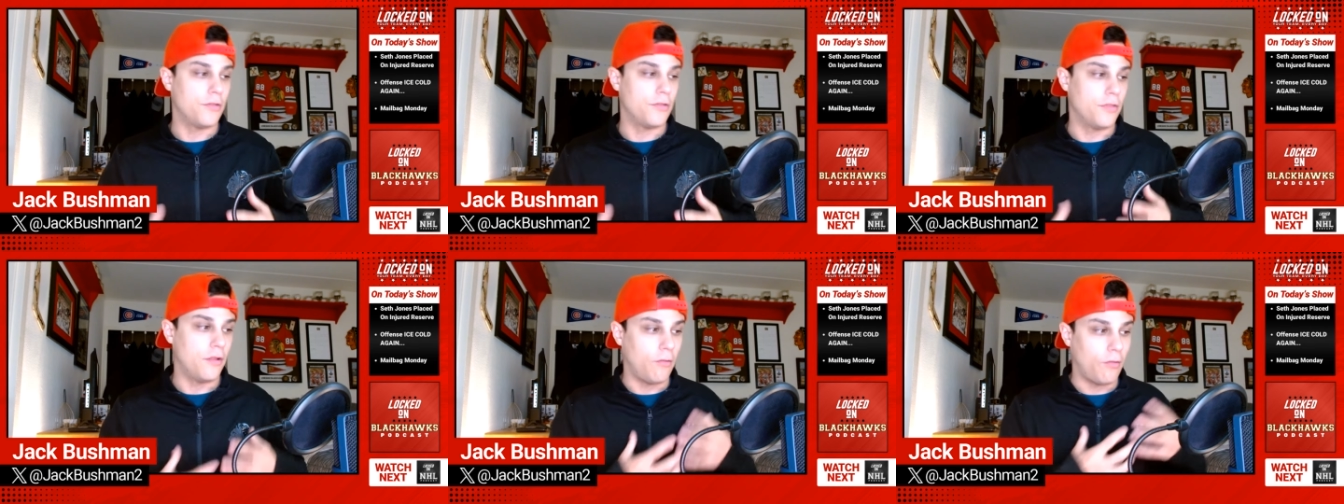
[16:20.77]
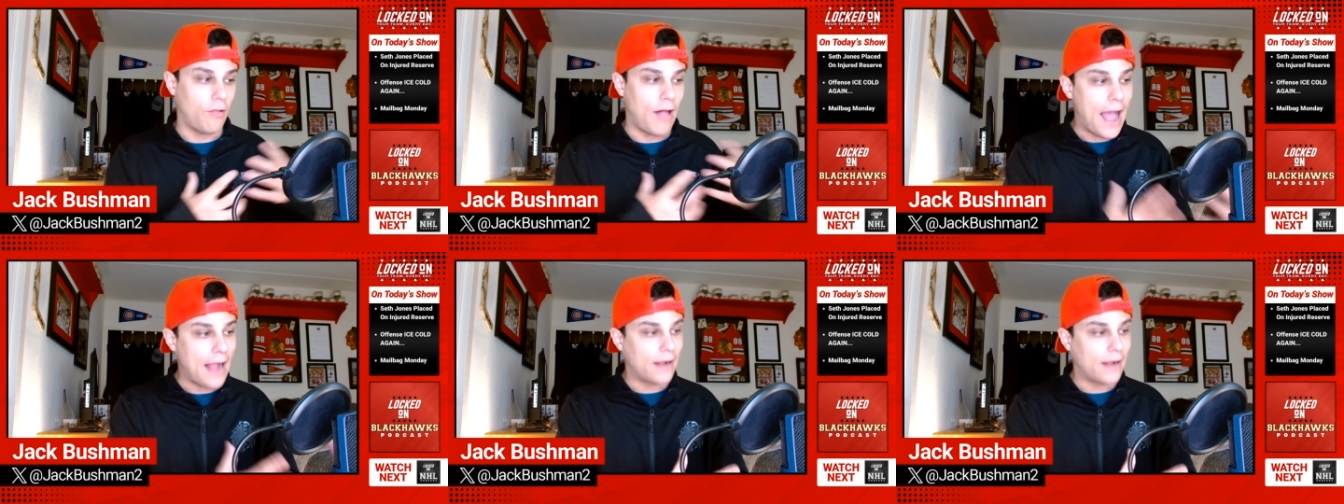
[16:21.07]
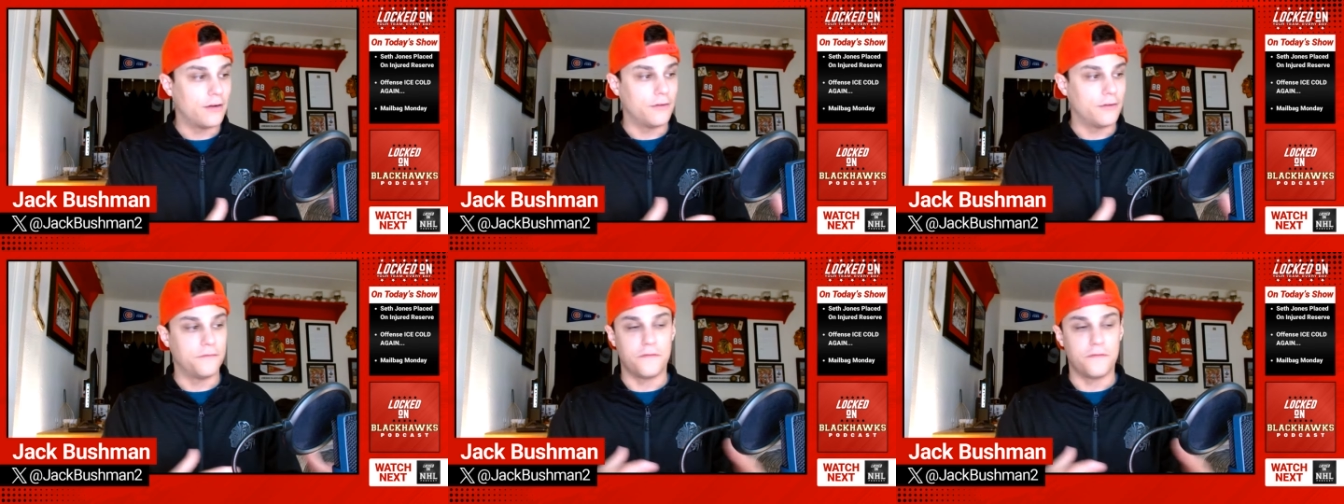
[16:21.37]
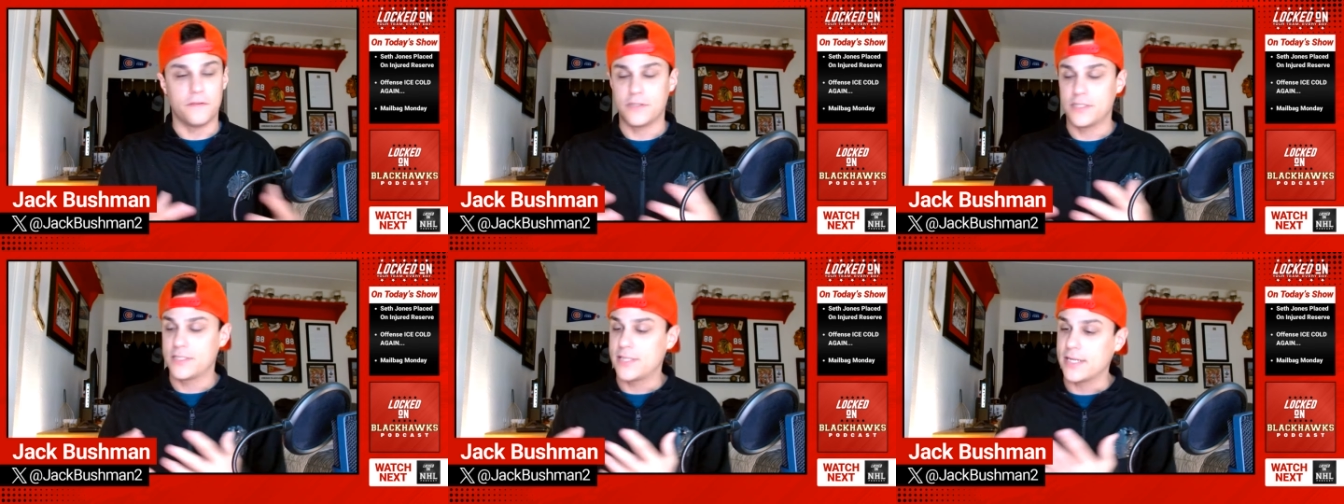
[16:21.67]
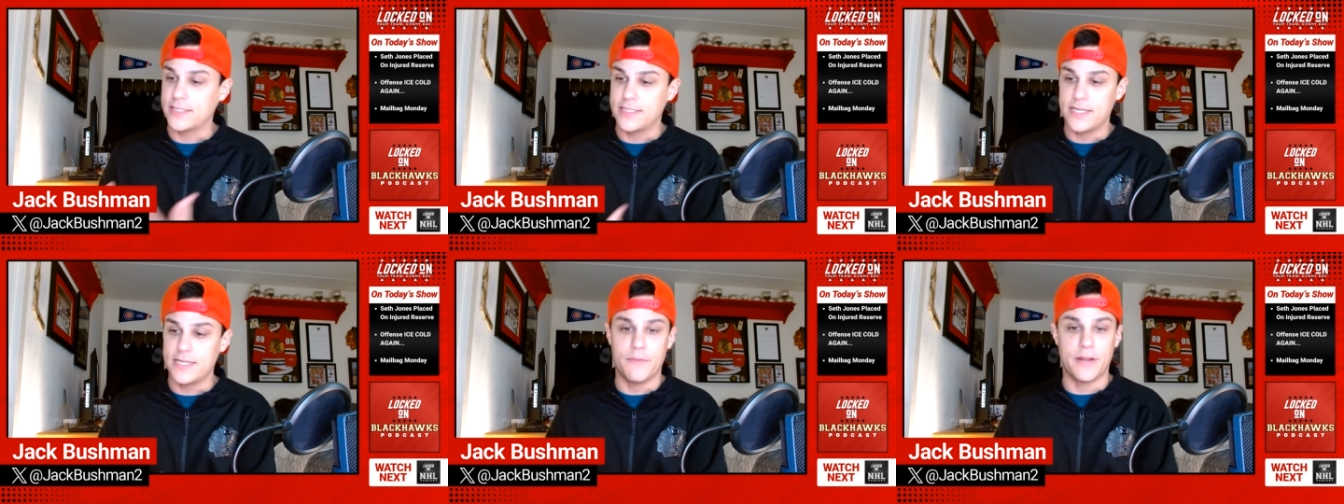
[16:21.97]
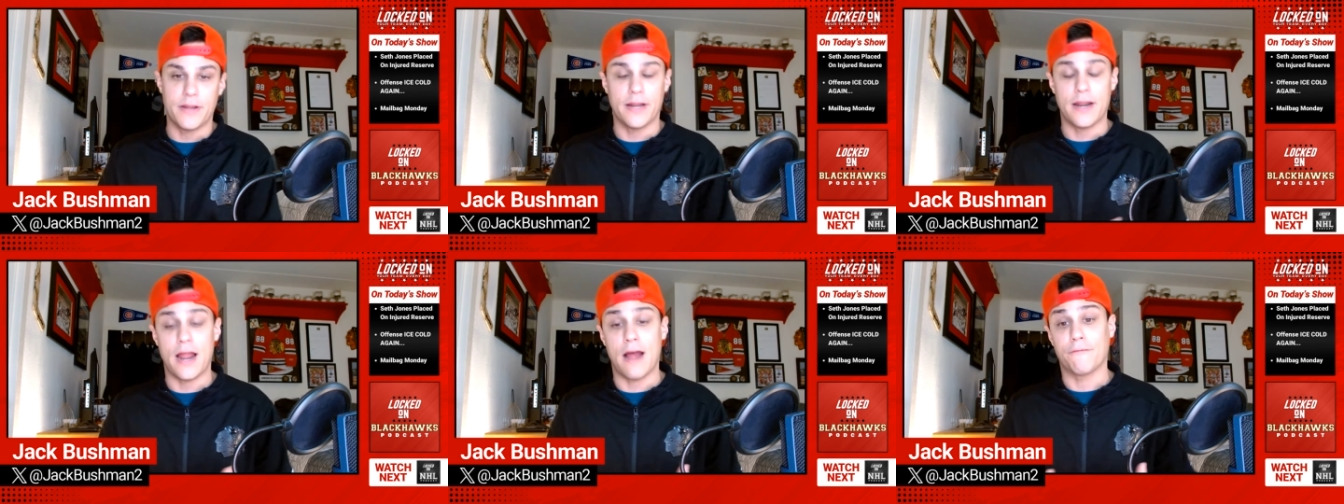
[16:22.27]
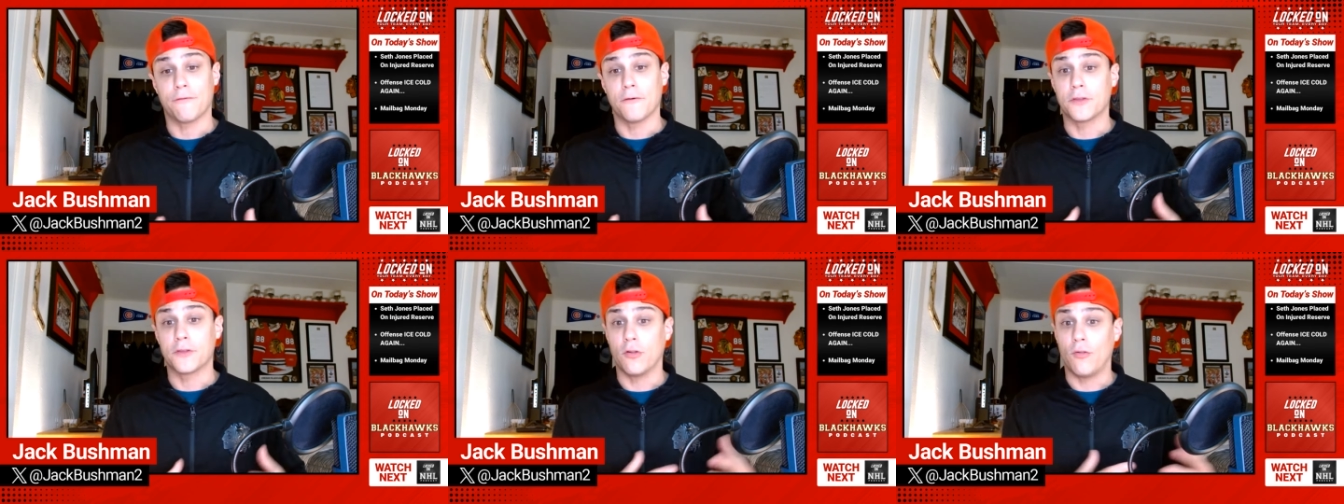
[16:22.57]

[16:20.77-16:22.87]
And the lack of 60 minute effort,